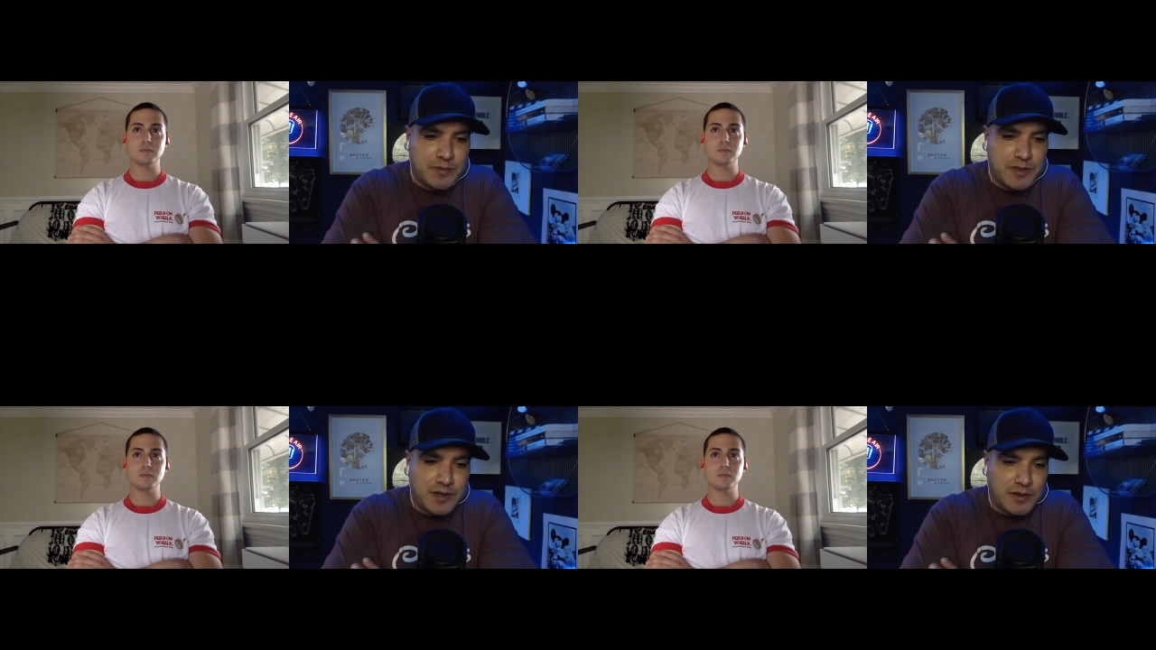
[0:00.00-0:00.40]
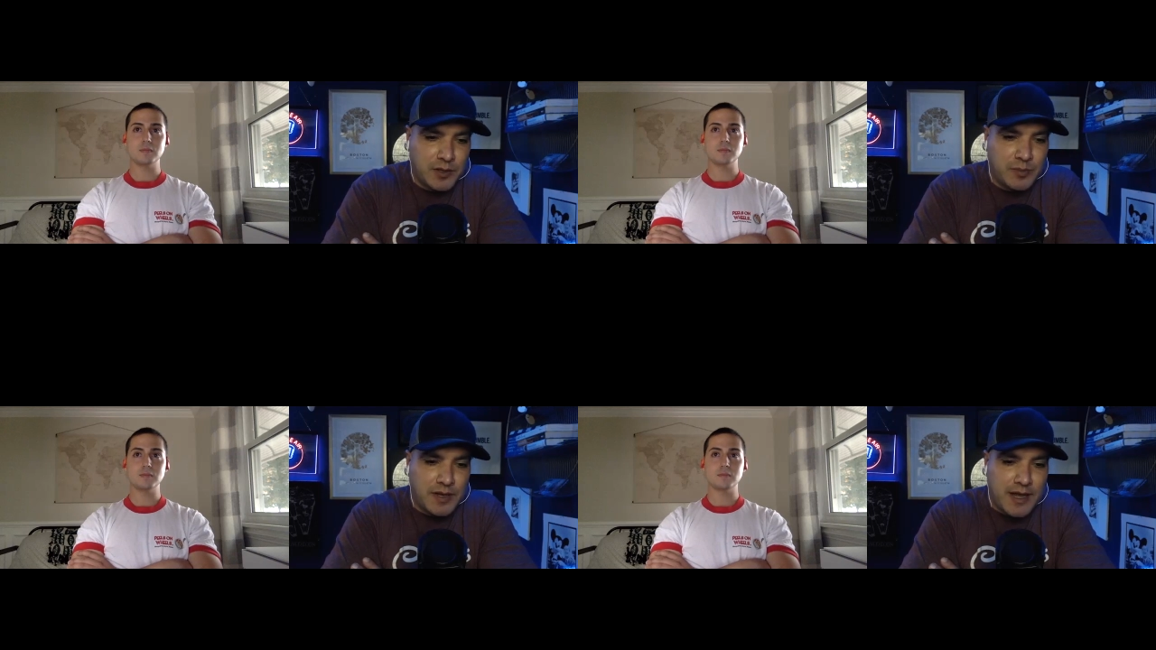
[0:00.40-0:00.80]
Speaker 1: with it a little
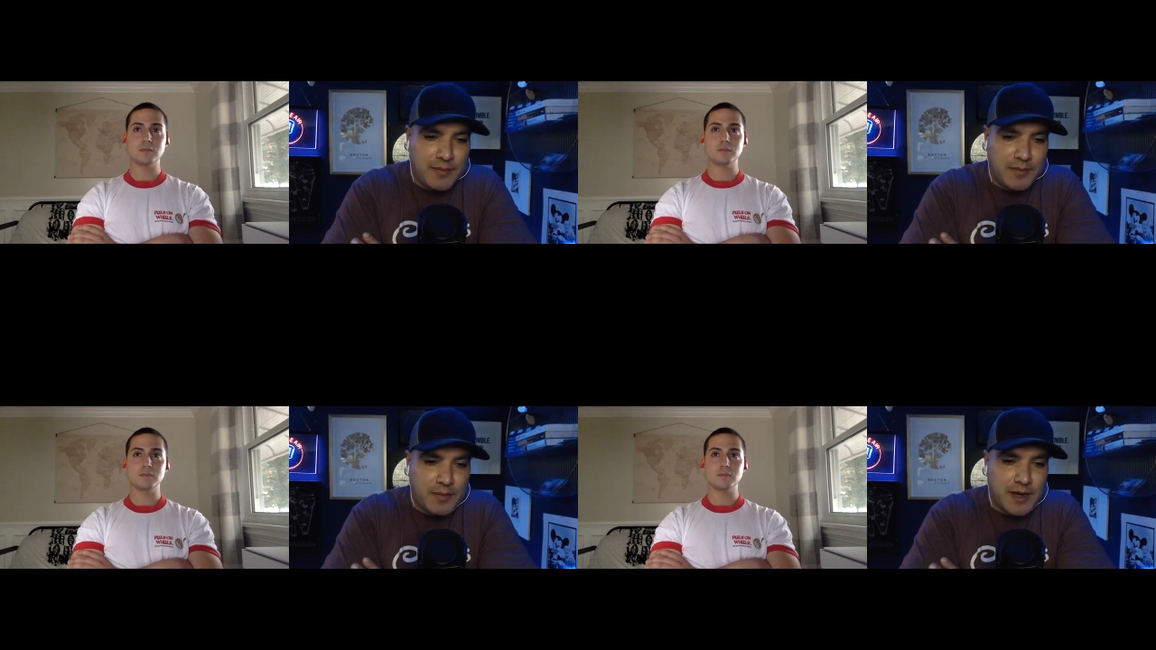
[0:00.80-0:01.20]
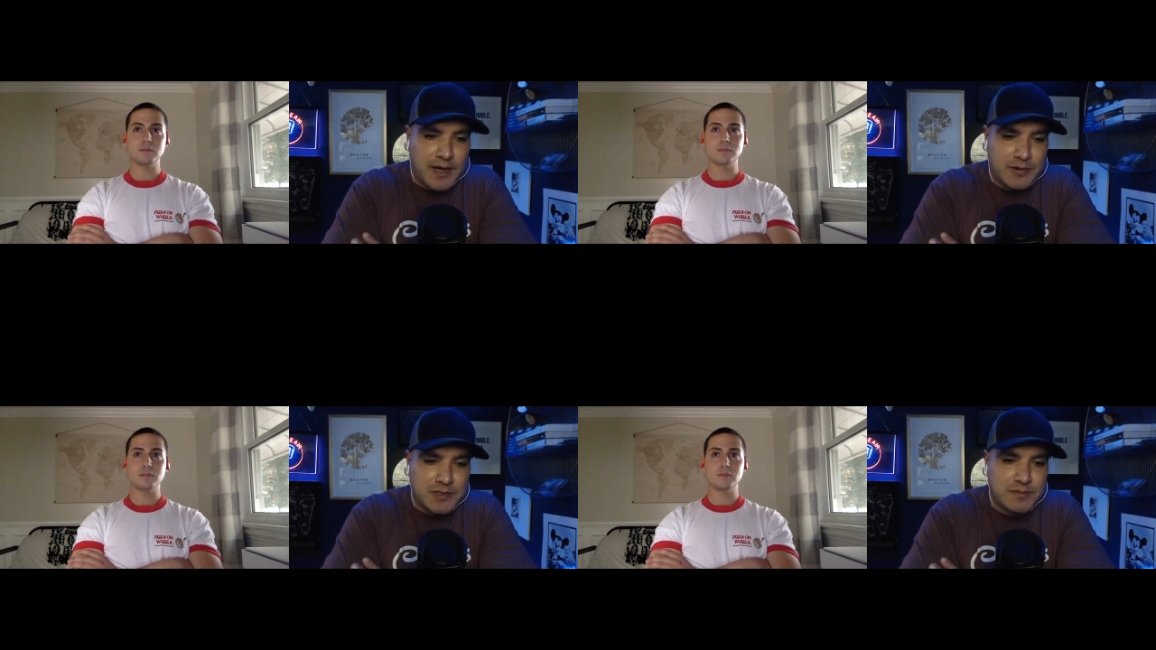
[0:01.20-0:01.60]
bit at my
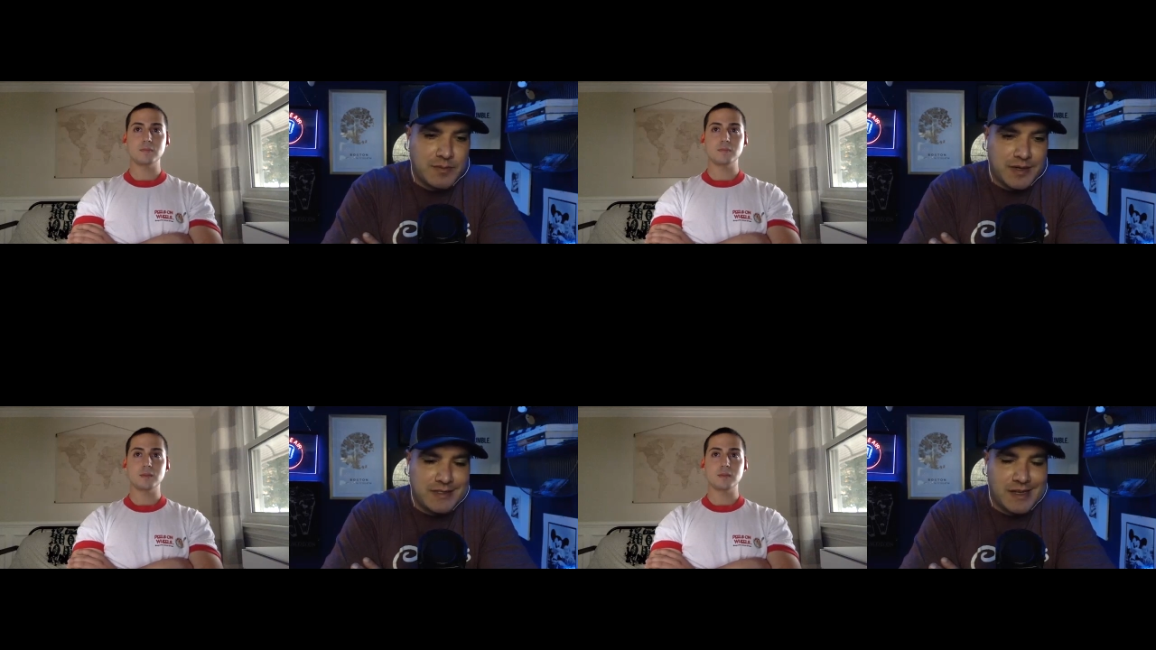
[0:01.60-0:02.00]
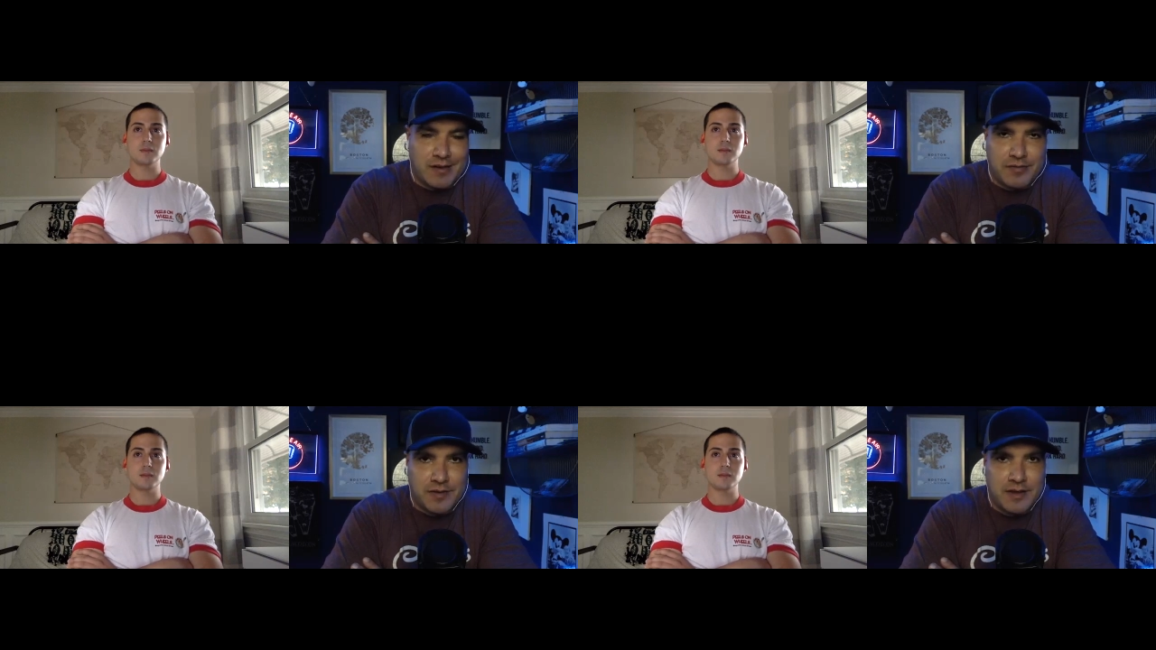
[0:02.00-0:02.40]
house
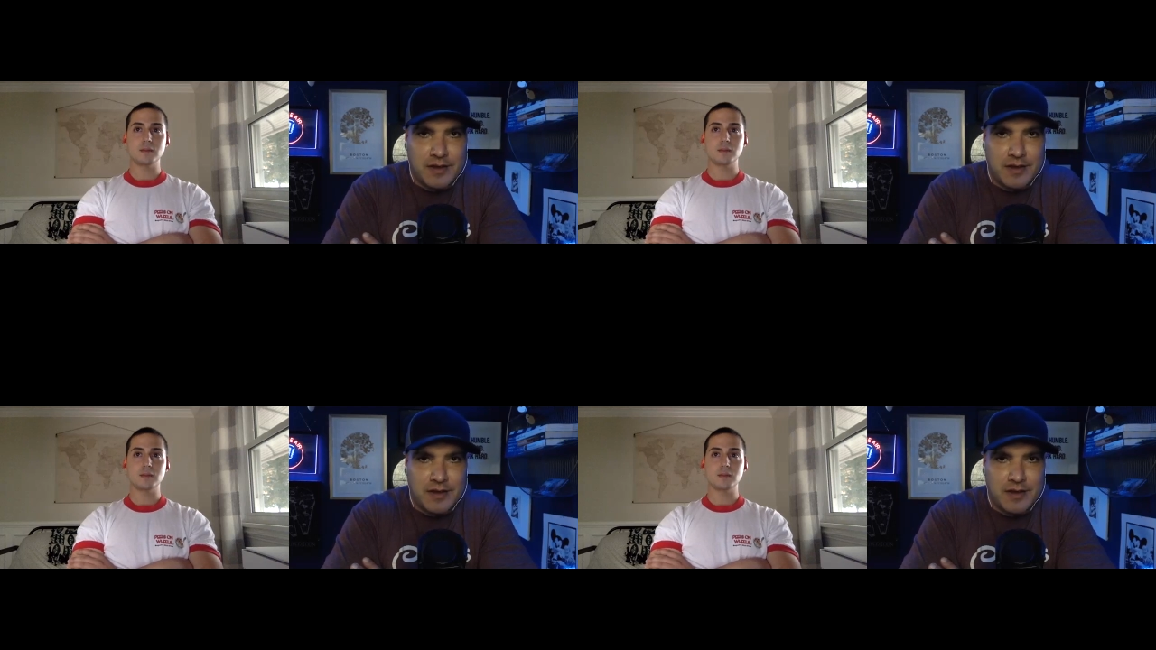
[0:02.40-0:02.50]
myself.